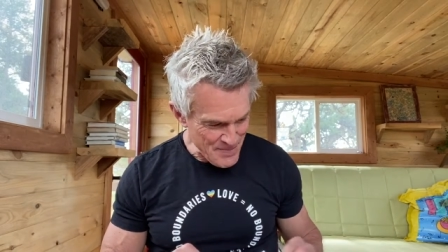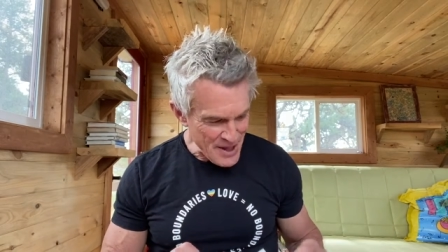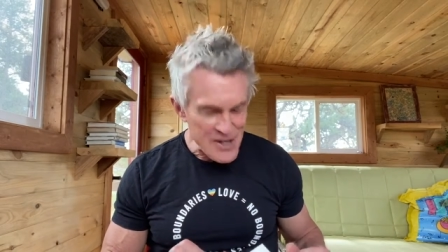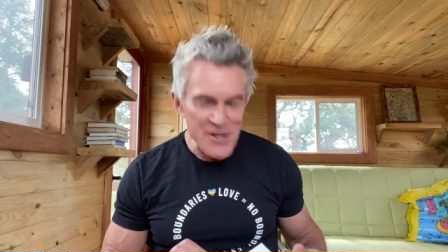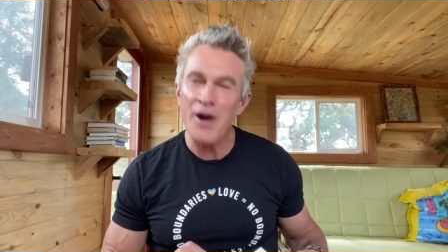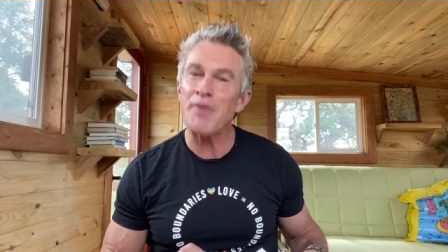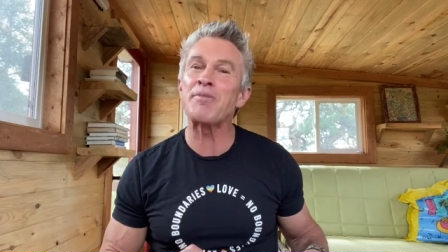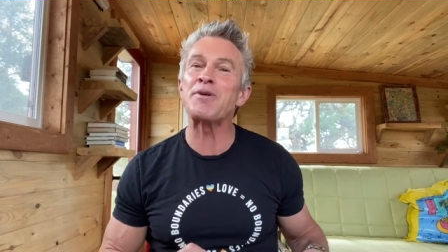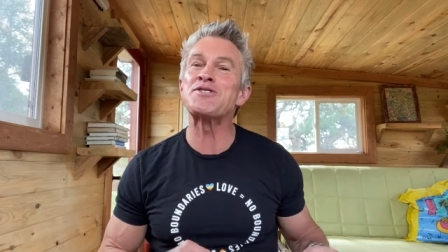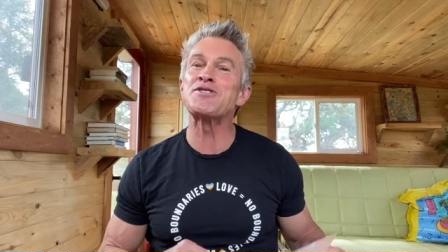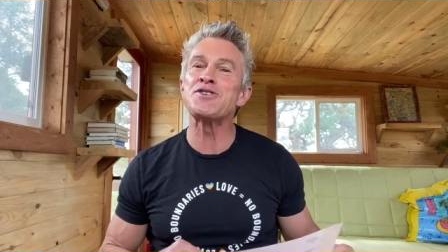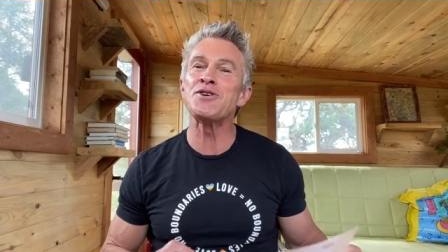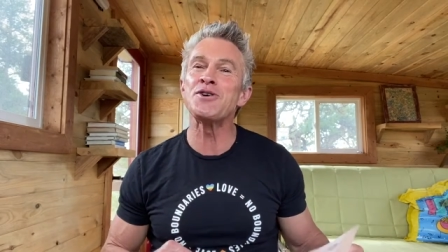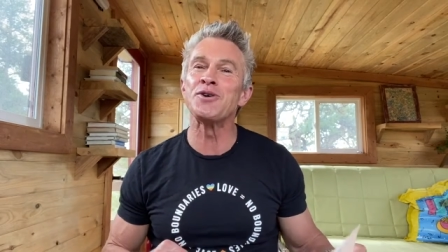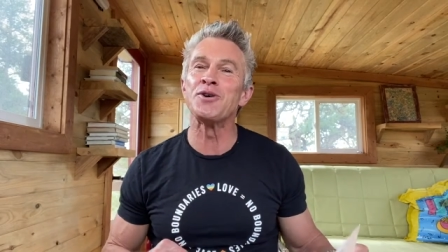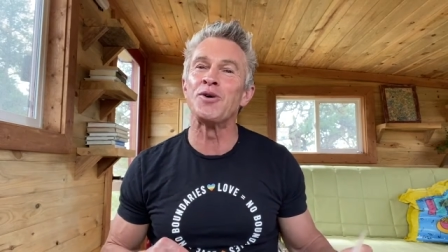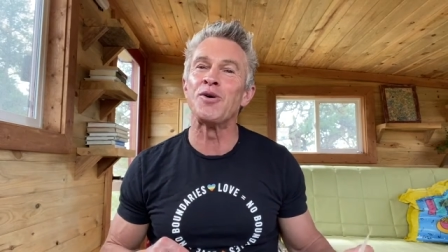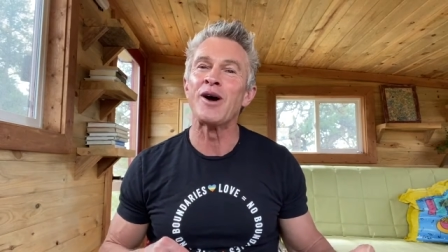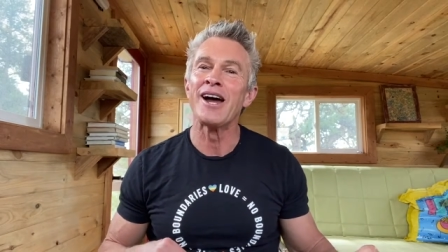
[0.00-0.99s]
Number
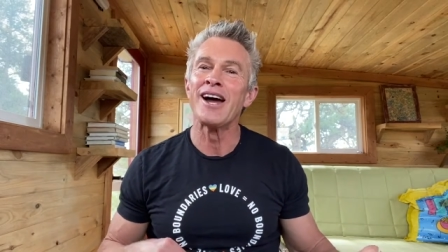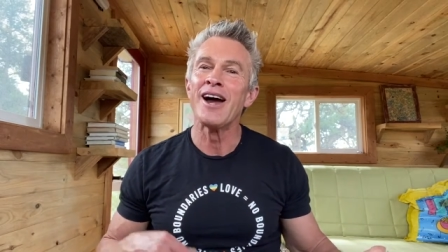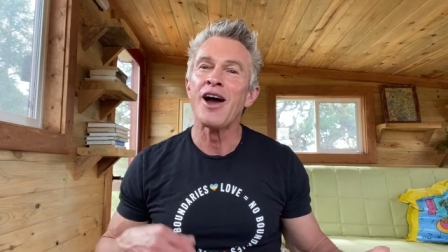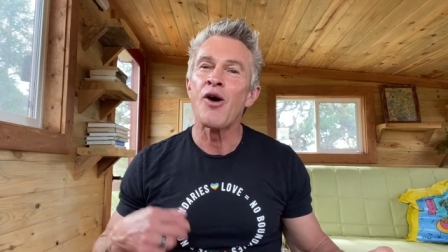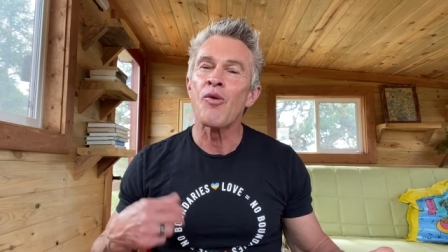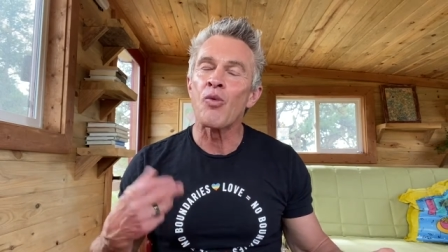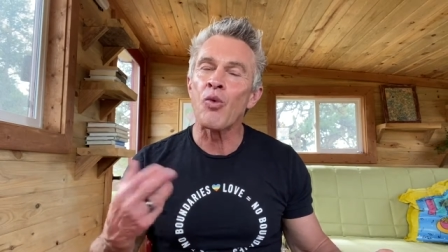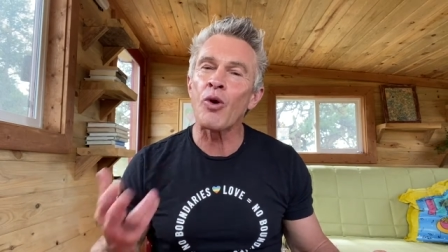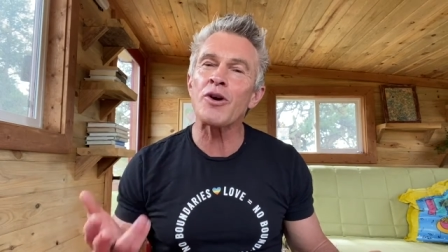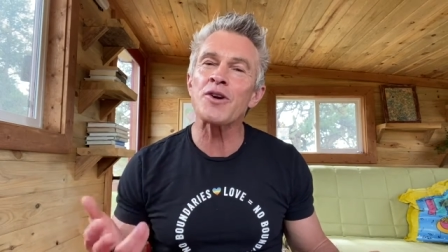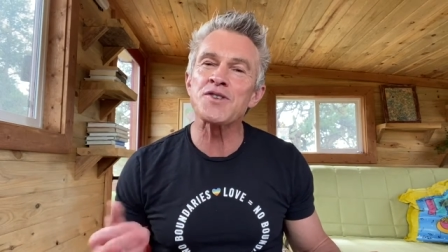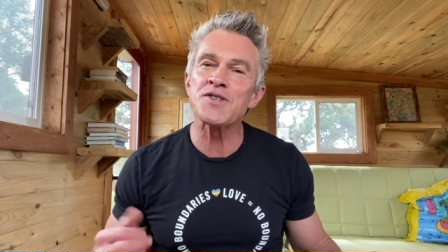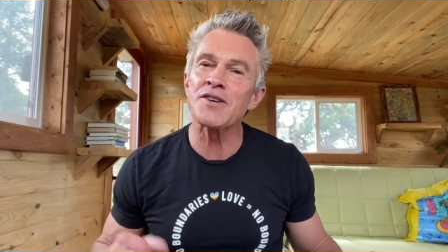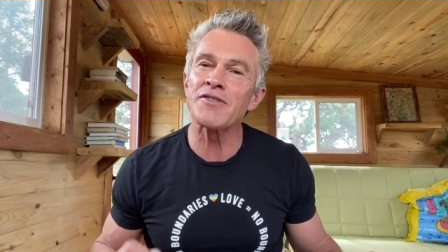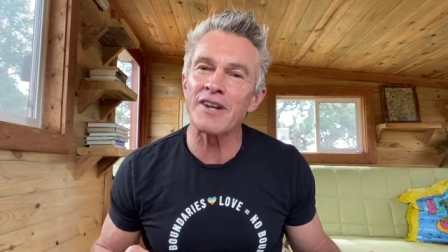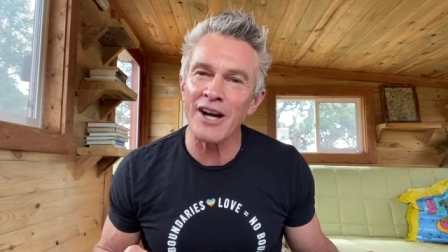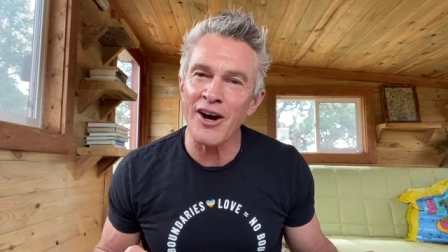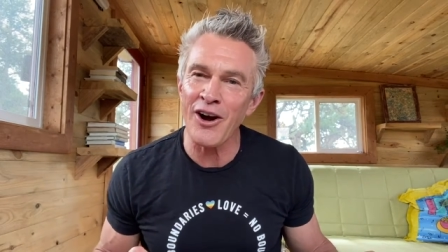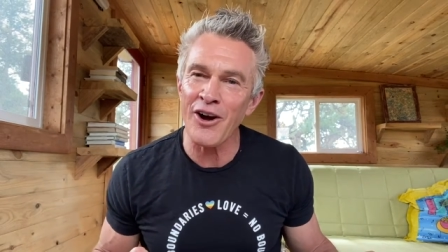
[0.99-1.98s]
two, words of
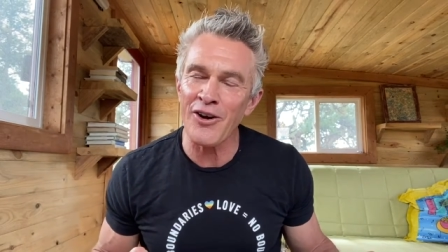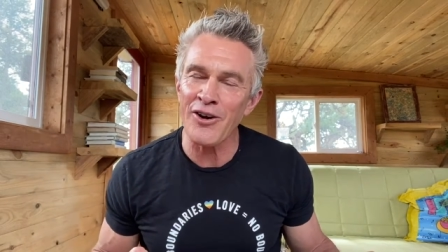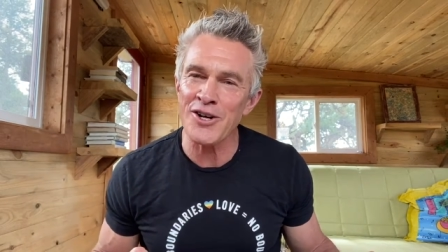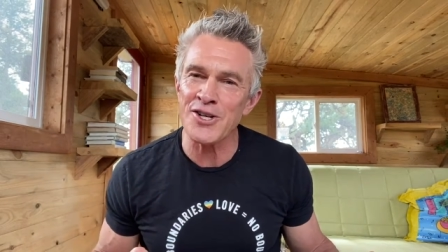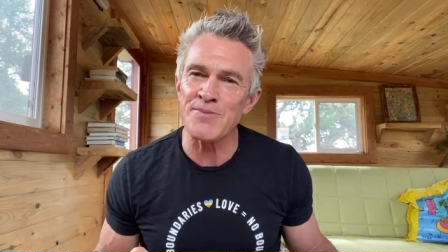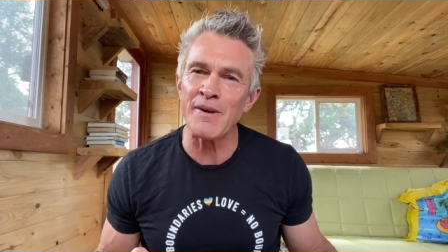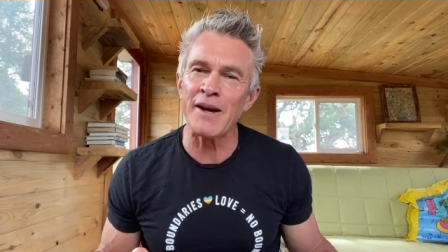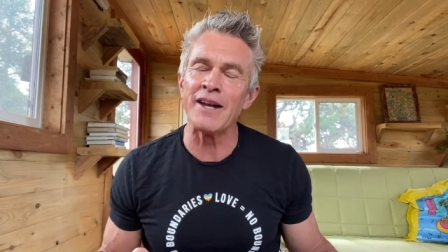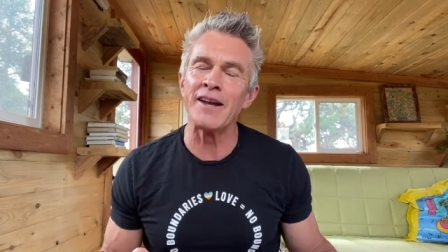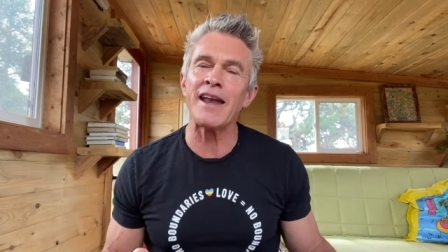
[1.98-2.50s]
encouragement.